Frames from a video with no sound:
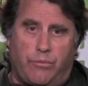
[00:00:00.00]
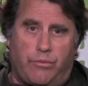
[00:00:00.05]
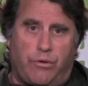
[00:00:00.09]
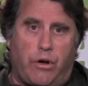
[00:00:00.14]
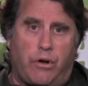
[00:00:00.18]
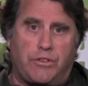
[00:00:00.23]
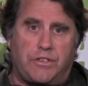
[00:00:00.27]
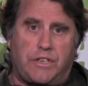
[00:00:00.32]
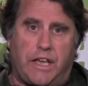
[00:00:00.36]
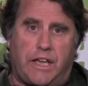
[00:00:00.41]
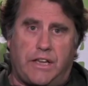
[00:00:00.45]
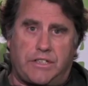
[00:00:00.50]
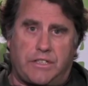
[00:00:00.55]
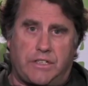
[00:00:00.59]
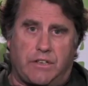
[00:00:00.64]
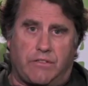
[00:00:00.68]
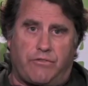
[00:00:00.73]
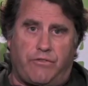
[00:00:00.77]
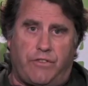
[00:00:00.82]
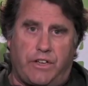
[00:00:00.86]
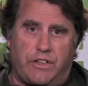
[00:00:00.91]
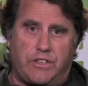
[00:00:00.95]

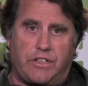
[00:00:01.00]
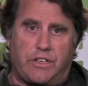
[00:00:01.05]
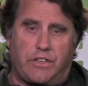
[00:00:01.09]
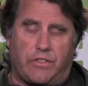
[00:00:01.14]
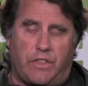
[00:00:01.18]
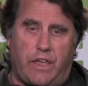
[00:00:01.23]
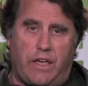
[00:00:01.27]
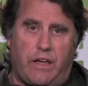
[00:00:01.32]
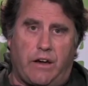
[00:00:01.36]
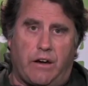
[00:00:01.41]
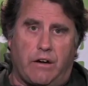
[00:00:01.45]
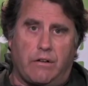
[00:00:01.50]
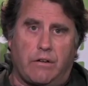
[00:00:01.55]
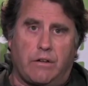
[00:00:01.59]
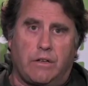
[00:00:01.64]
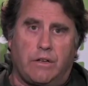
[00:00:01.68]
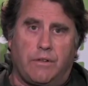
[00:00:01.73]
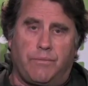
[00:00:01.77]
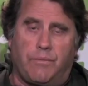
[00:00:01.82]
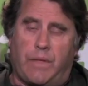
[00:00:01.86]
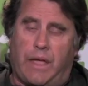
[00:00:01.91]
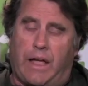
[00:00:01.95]
protesting fishing there.
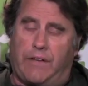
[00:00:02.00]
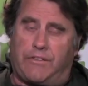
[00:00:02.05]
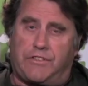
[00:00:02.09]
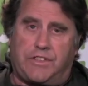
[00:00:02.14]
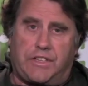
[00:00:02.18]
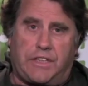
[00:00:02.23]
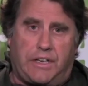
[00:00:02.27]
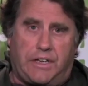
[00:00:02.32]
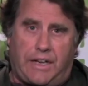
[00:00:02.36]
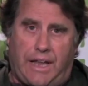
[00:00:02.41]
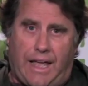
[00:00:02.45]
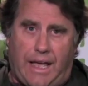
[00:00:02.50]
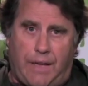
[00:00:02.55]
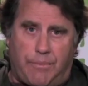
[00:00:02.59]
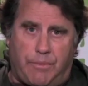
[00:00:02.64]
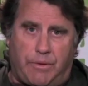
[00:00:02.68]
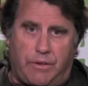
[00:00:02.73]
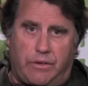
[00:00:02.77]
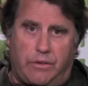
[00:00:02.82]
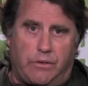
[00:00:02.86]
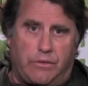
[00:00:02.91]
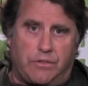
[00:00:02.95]
I've seen it
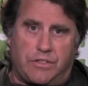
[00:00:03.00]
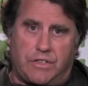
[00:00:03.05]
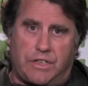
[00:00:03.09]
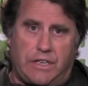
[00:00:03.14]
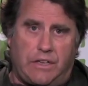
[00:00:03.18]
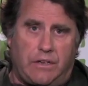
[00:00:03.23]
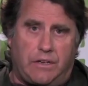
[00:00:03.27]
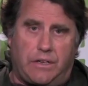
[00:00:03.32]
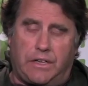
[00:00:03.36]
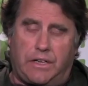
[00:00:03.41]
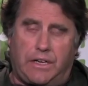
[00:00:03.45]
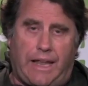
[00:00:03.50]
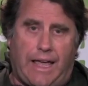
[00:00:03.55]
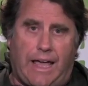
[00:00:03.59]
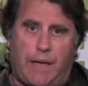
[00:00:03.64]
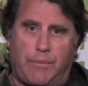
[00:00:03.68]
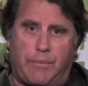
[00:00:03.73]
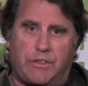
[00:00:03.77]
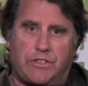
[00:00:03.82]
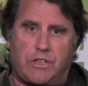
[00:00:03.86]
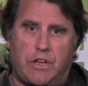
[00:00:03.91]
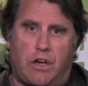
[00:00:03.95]
happen in New Zealand. It
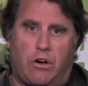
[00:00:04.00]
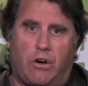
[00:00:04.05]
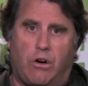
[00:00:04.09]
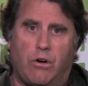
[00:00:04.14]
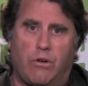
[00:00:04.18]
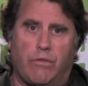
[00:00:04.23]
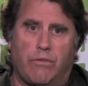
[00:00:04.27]
happens all